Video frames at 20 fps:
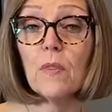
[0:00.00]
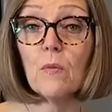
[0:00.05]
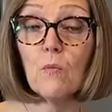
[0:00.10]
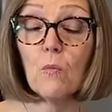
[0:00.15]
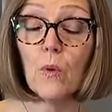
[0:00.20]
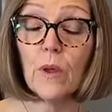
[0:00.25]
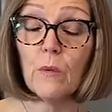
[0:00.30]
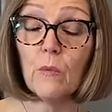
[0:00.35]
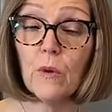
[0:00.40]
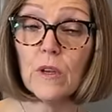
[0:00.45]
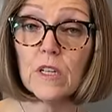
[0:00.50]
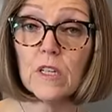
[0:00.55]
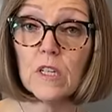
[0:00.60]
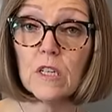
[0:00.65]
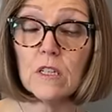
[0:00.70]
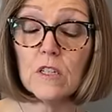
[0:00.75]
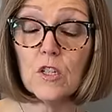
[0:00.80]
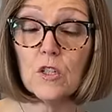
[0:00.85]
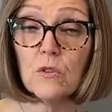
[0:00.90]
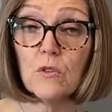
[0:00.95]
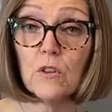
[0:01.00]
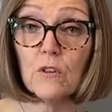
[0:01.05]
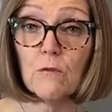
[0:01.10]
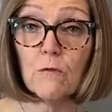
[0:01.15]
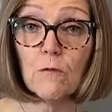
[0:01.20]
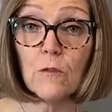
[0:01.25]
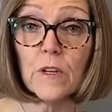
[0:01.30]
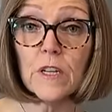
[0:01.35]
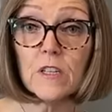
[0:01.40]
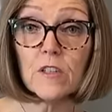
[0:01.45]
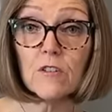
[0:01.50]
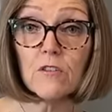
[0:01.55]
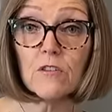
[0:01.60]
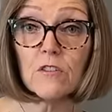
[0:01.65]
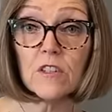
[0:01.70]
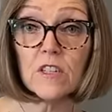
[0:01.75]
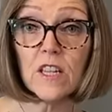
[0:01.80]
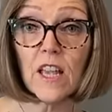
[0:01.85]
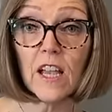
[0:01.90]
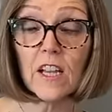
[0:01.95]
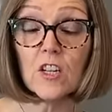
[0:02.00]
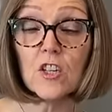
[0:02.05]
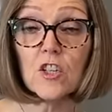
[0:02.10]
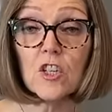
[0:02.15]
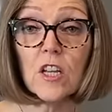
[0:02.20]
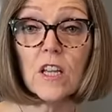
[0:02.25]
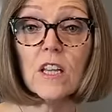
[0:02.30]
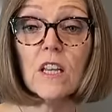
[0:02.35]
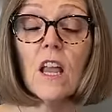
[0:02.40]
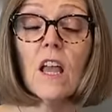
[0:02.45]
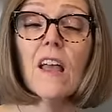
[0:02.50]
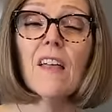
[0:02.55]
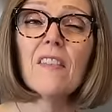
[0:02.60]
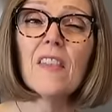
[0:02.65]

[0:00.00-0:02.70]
We went into the freezer section.